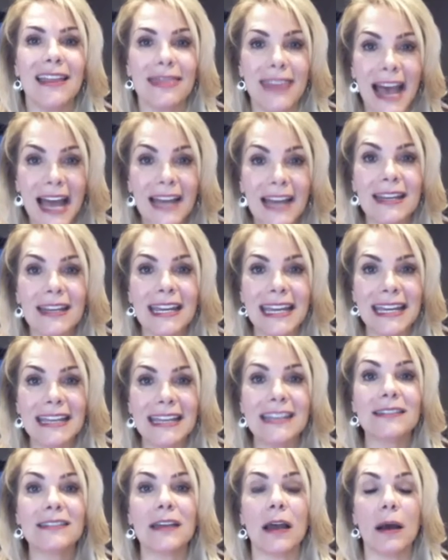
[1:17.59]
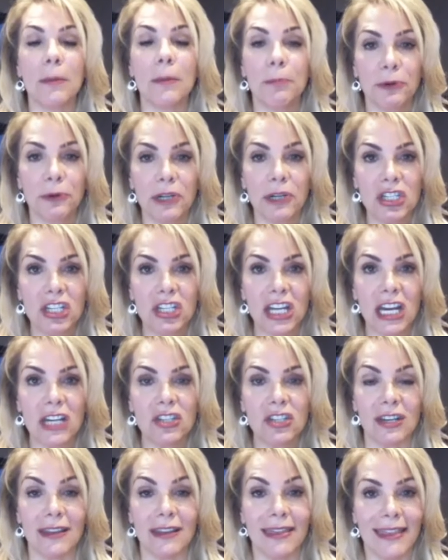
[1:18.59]
That is
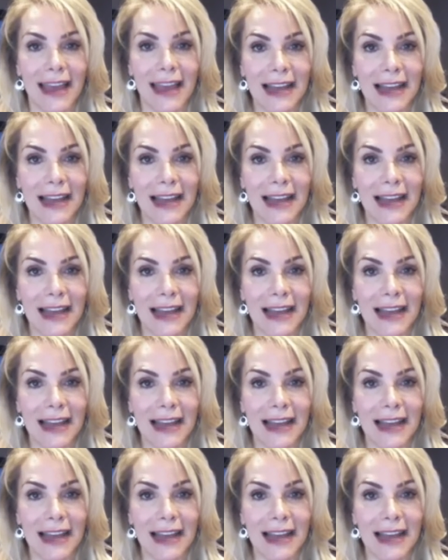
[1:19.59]
appreciation.